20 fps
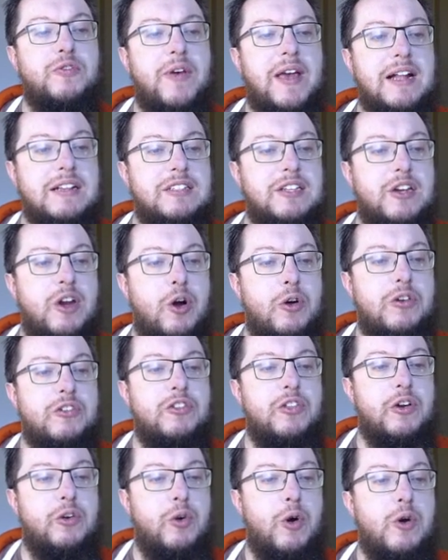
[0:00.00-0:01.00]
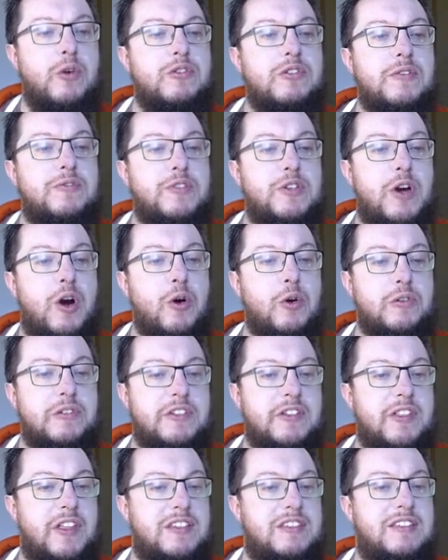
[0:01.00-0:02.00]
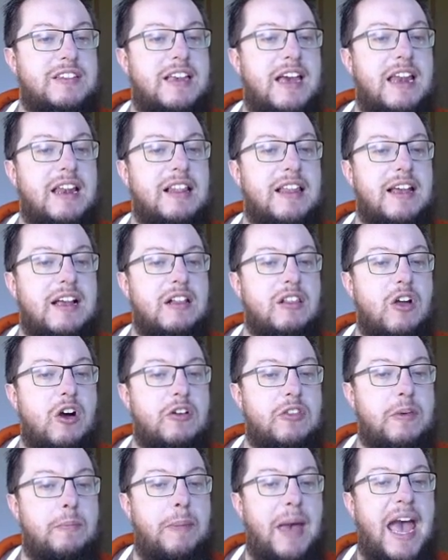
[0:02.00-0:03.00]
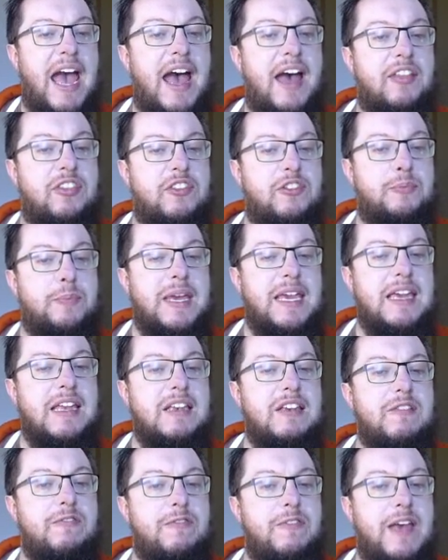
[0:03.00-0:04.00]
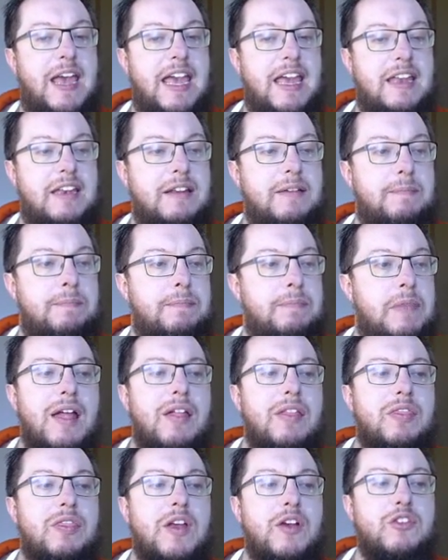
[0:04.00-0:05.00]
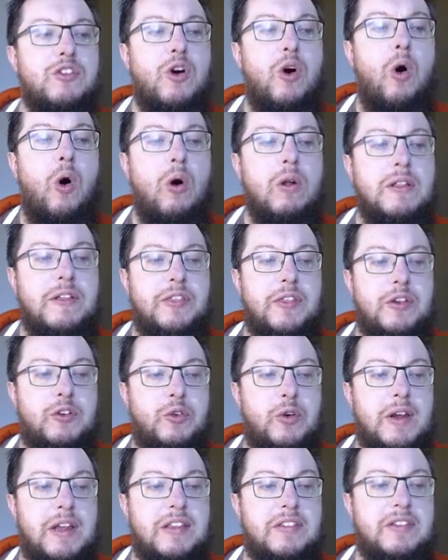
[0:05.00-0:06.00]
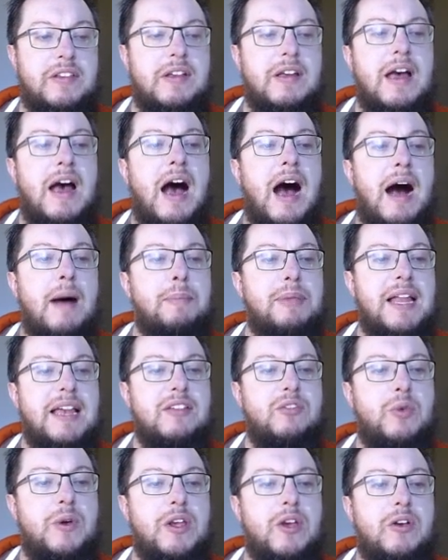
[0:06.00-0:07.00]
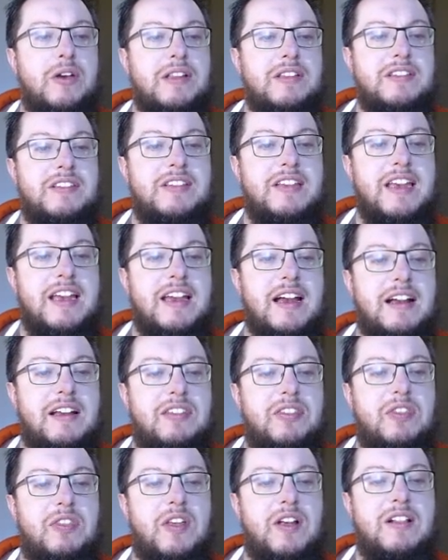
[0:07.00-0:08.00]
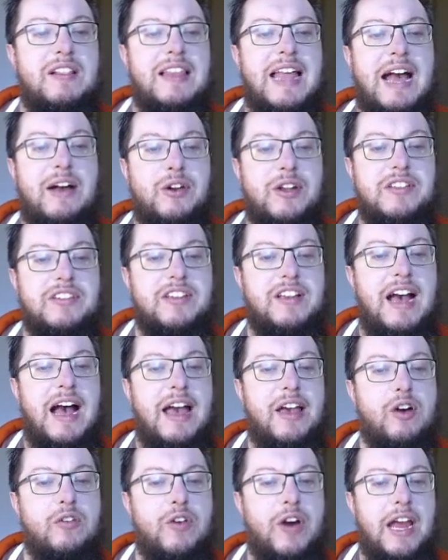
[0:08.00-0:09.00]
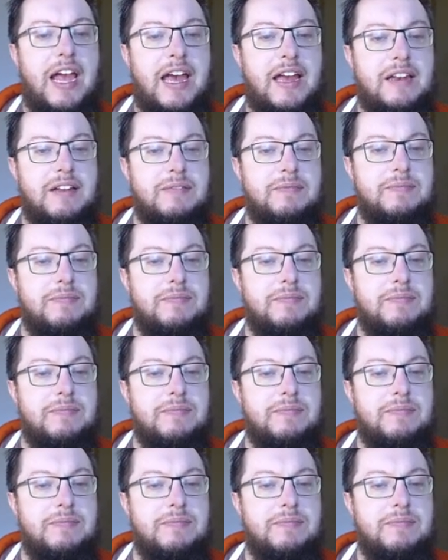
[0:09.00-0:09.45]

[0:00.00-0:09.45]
fail to notice the croaks of toads and the scuttling along the paths begin to fade. There's a hole in the trees, a place where you can see the cloudy sky overhead.